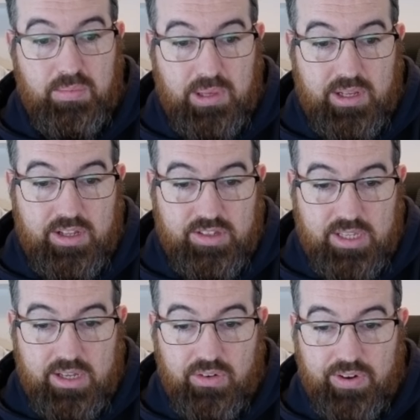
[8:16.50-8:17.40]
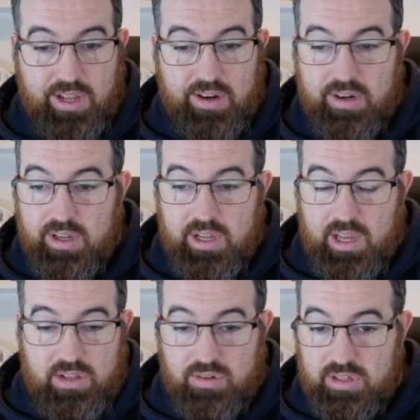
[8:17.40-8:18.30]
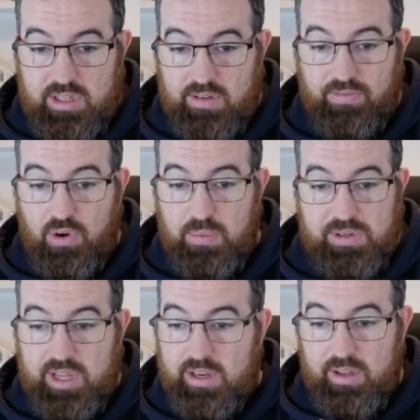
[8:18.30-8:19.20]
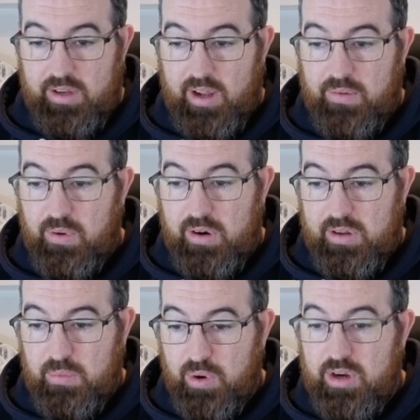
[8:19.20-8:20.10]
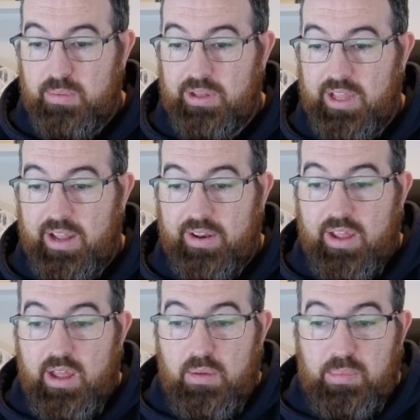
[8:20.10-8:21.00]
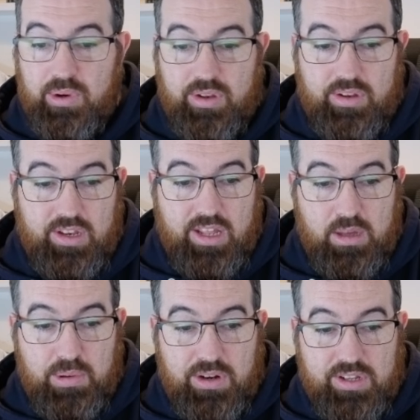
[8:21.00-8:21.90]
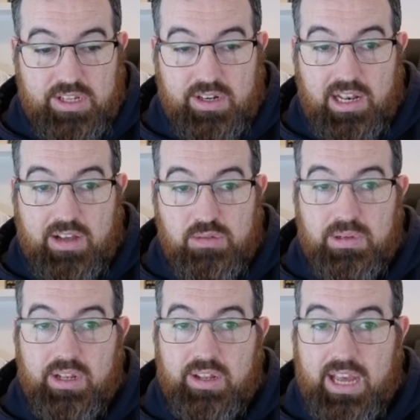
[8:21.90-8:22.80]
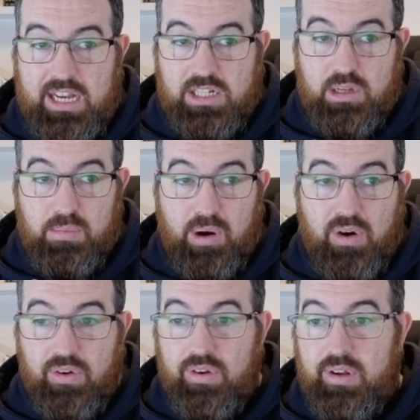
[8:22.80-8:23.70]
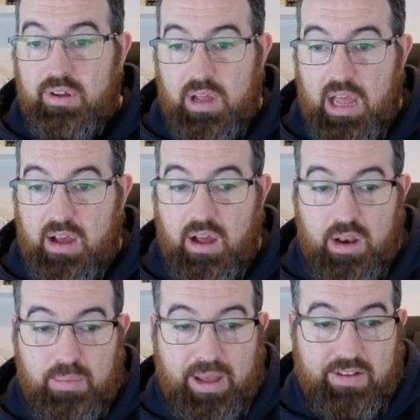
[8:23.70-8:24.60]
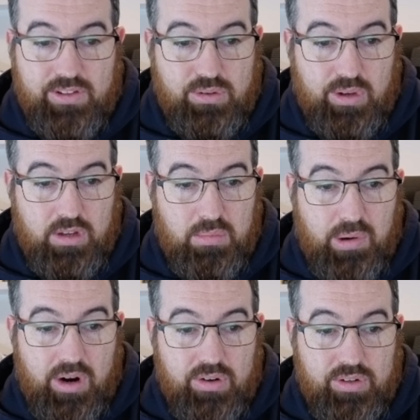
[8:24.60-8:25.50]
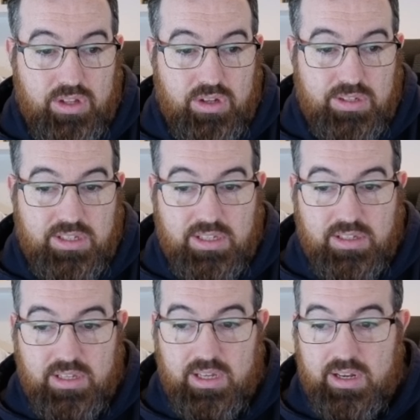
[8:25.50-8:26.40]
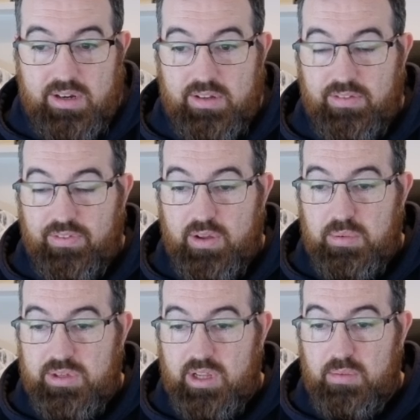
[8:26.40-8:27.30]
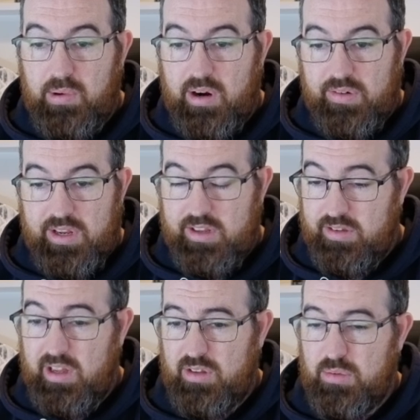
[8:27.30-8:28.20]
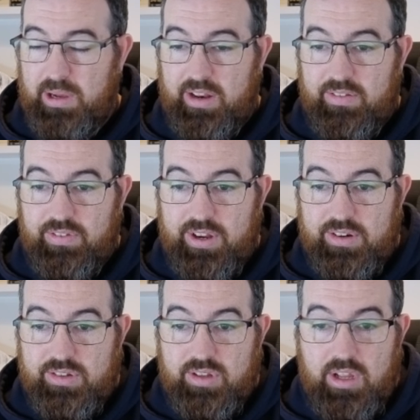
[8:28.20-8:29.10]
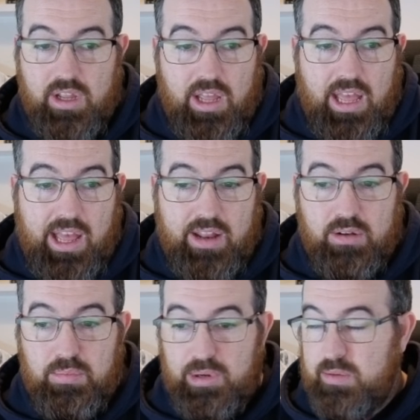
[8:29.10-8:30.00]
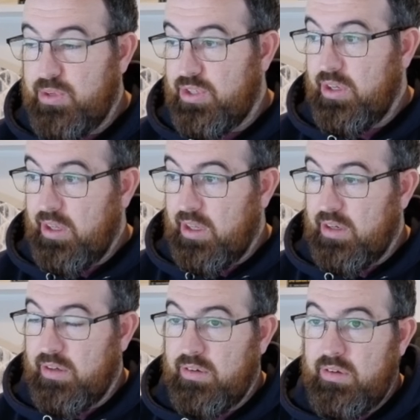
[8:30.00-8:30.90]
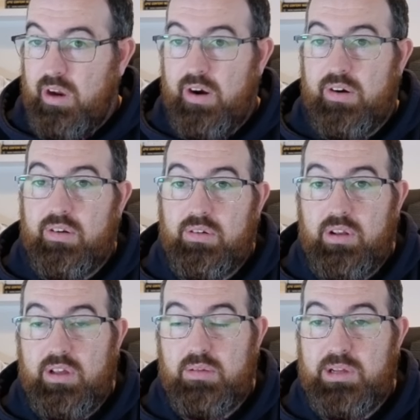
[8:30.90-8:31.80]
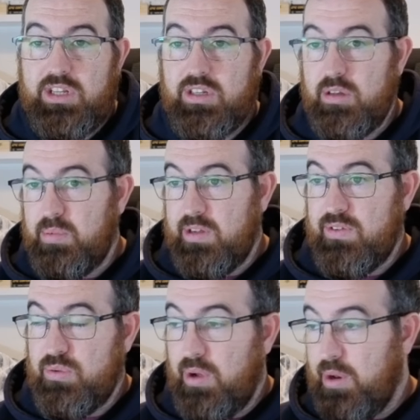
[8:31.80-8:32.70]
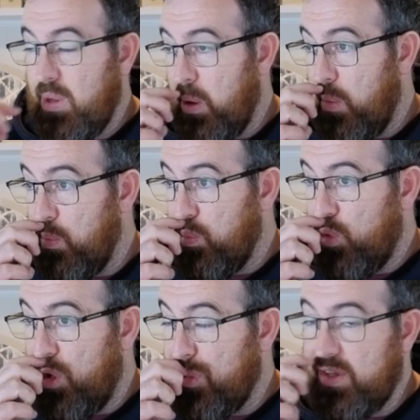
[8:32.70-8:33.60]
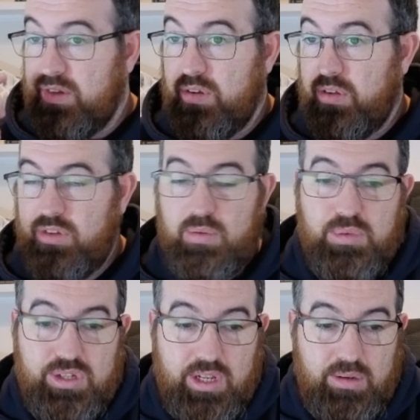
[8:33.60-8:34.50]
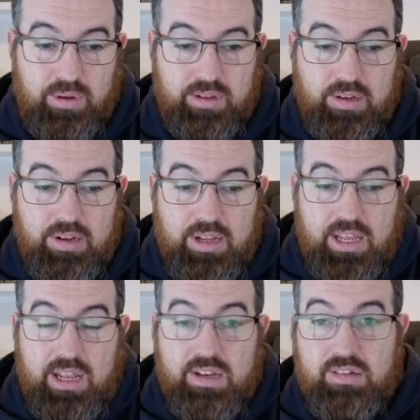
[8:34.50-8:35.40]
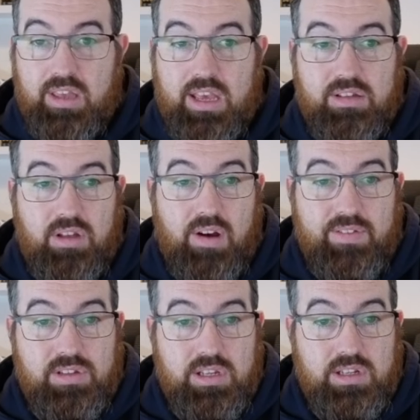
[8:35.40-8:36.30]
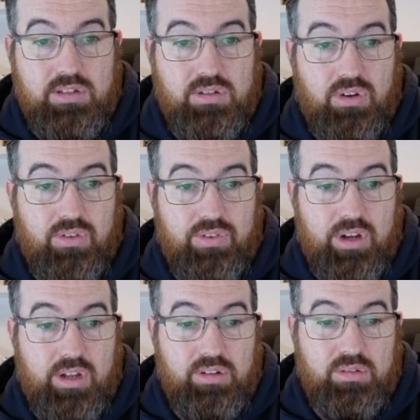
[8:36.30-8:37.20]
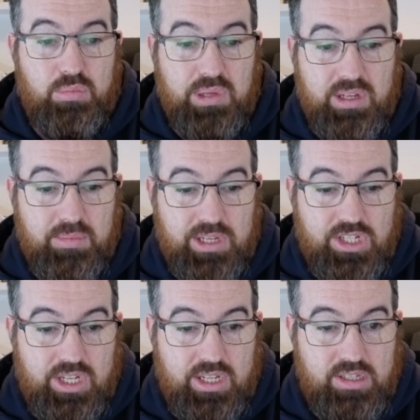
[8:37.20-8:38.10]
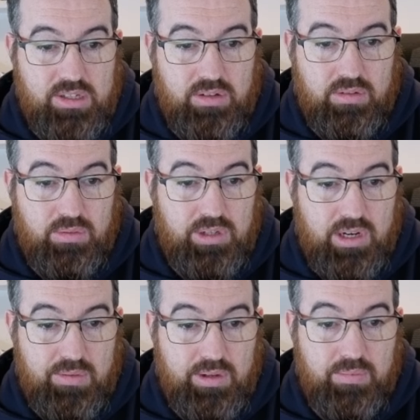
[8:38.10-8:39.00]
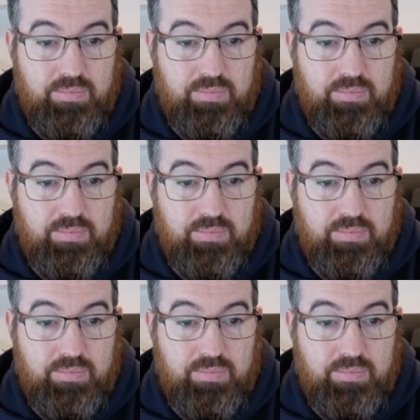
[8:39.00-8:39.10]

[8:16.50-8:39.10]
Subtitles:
BTC over here. It's only 4%. I'm not worried about that, but the thing about it here, it allows me then to actually borrow on the back of it. So I can borrow the USDC here. It's a 5% borrow rate. It's not too bad in fairness, and pretty much I can earn, like I mentioned in the previous one, 100 and something percent it was. In this case, obviously it's over on BNB chain. So where are we?